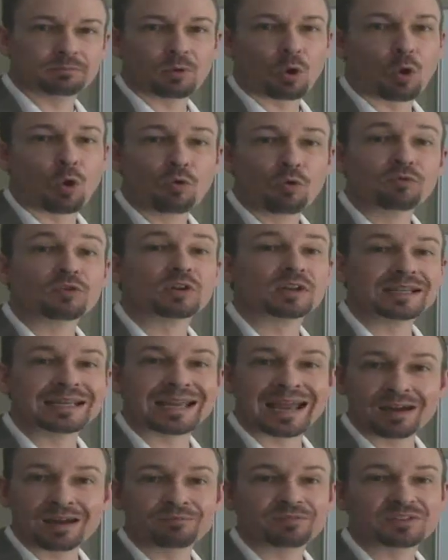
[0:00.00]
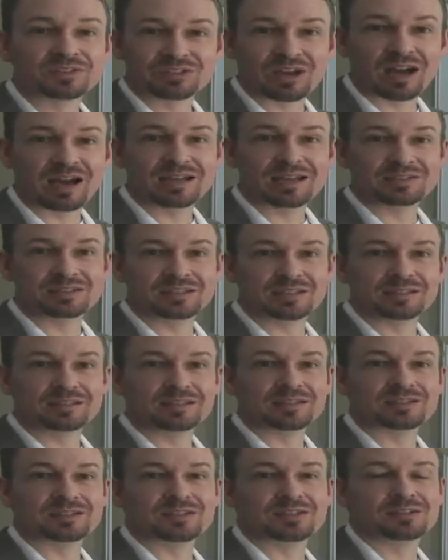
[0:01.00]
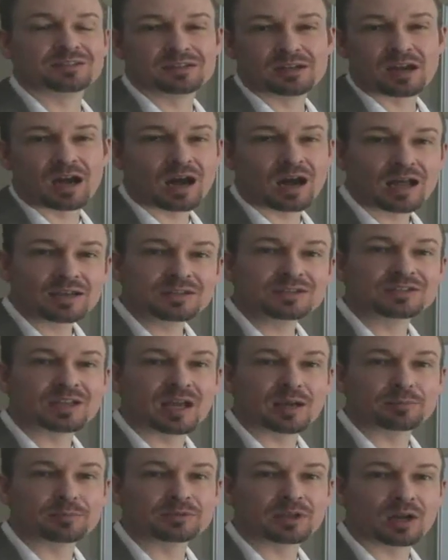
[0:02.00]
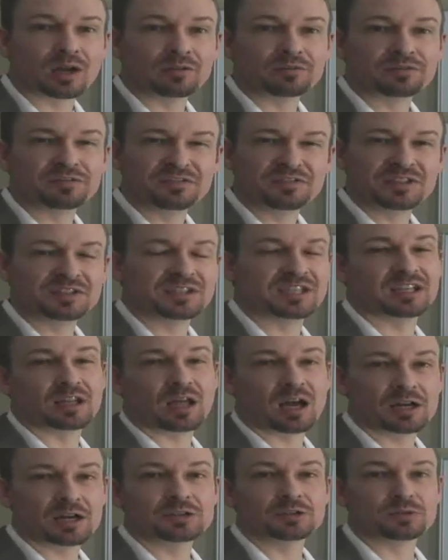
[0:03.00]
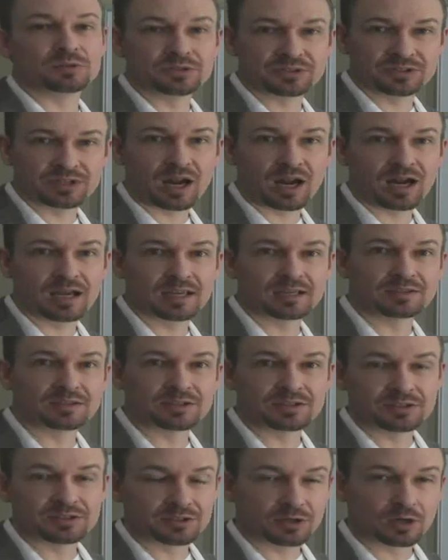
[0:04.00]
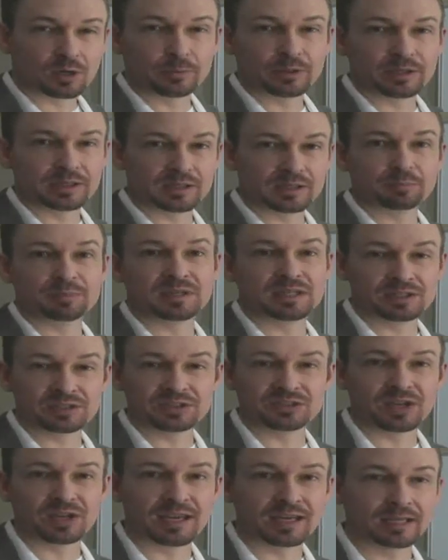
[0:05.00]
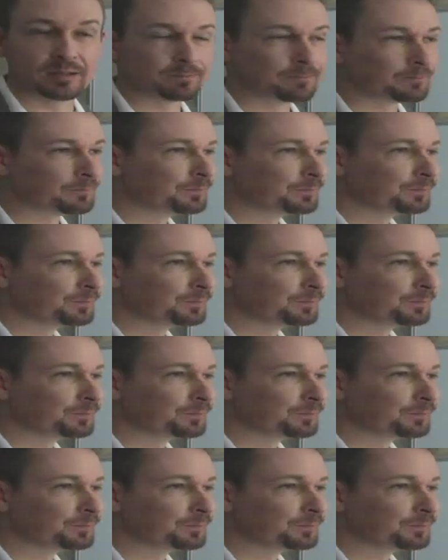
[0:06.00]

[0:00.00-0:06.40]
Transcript: overly emphasizing this concept of physiological signs determining the peak state.